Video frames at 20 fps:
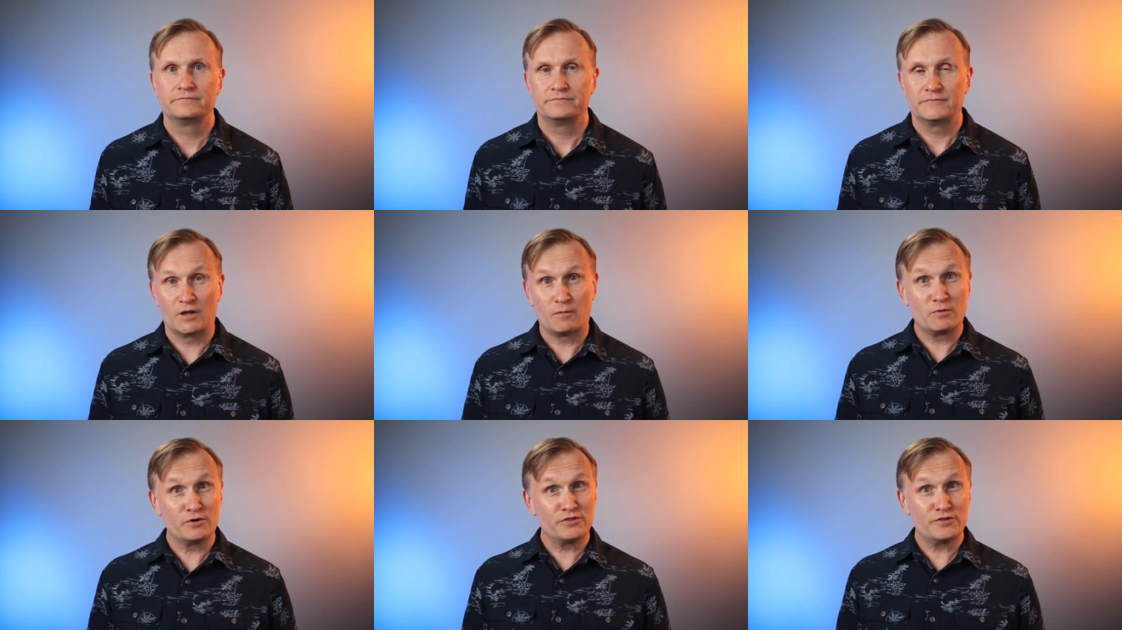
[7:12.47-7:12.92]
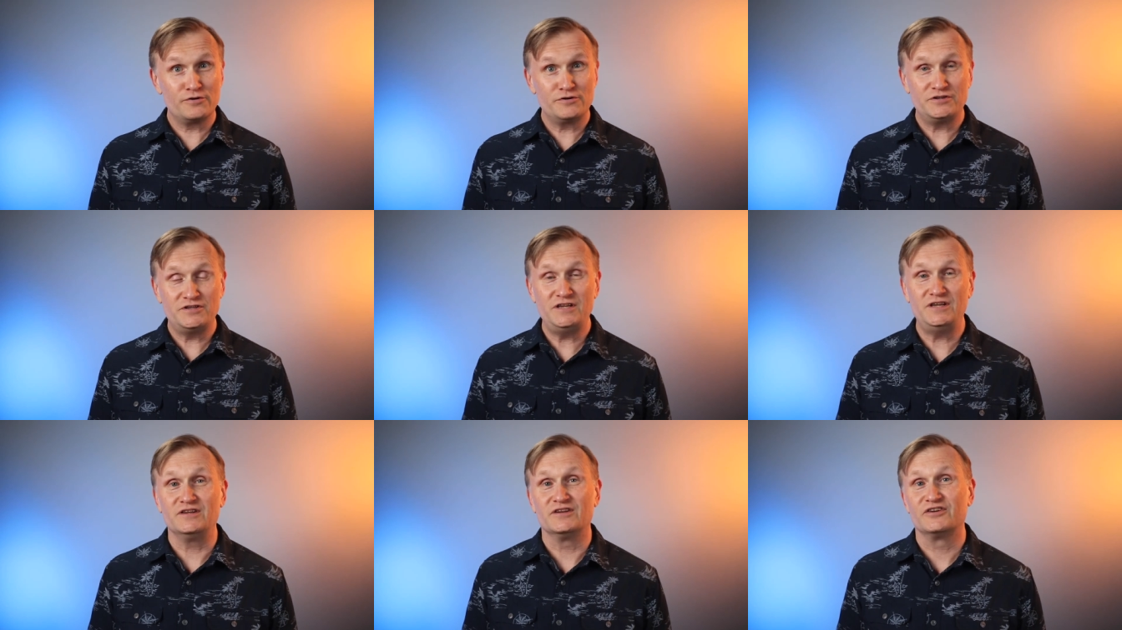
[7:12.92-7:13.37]
Number
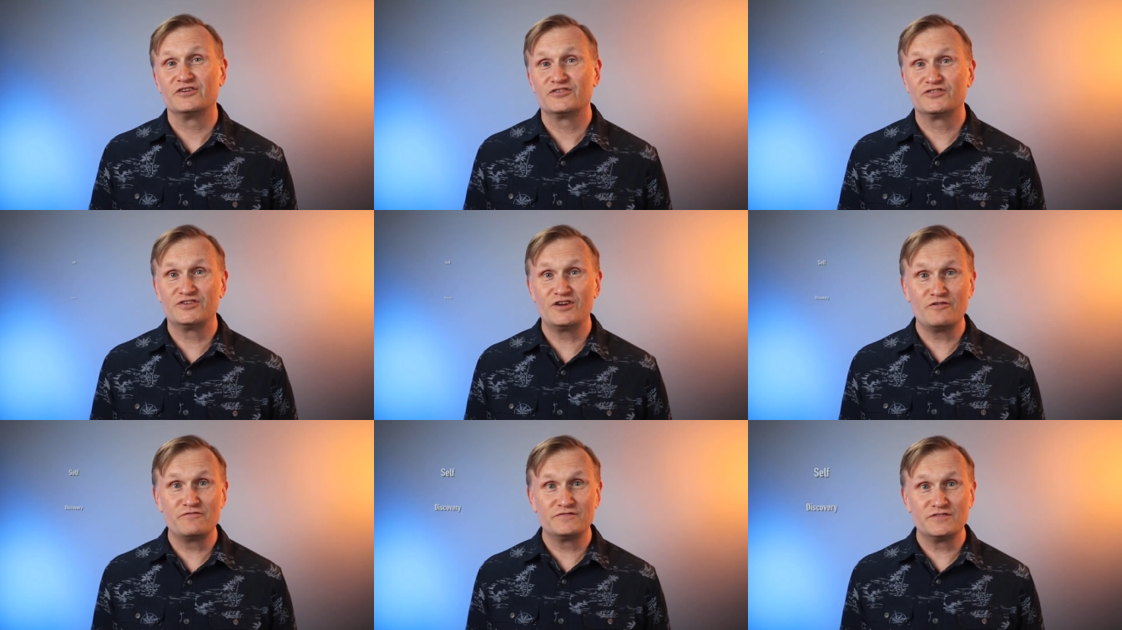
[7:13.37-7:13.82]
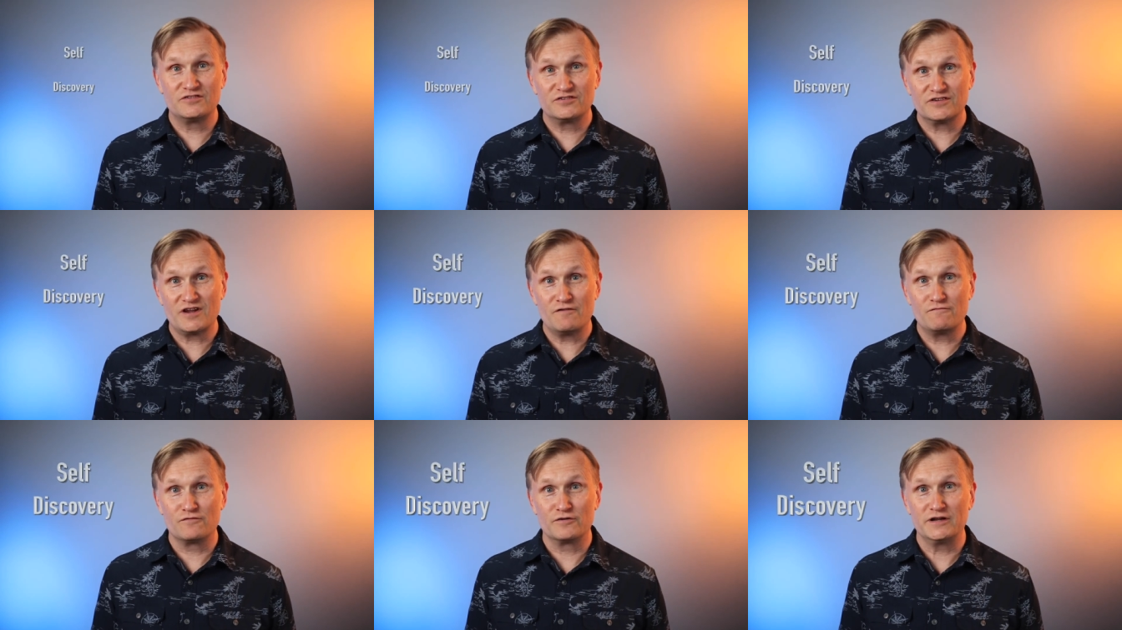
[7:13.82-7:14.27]
13,
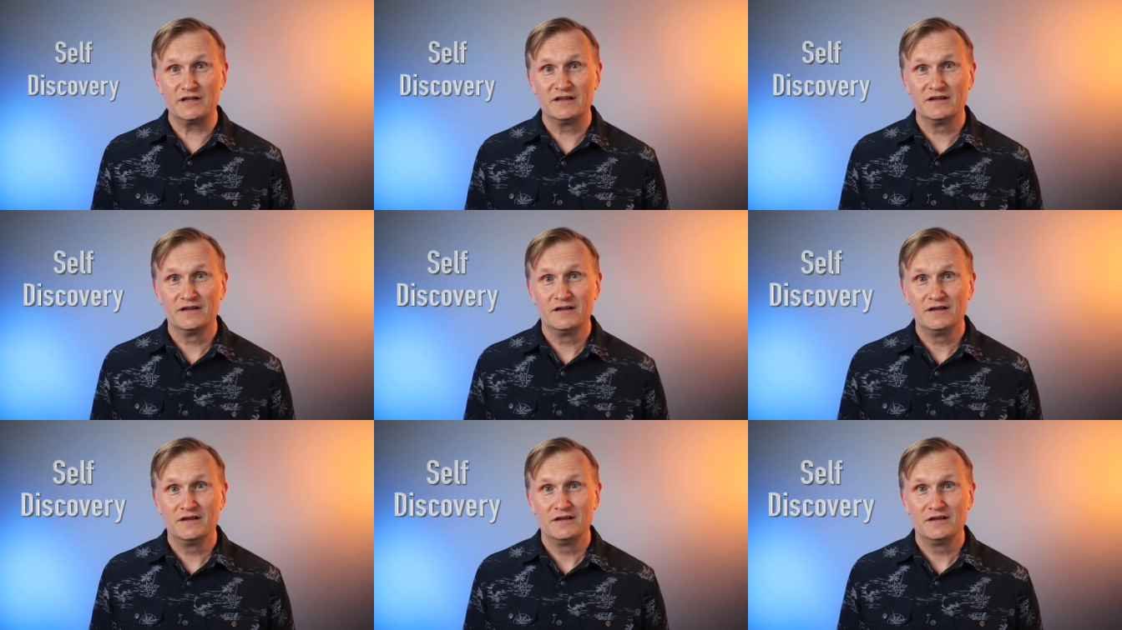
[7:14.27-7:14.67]
self-discovery.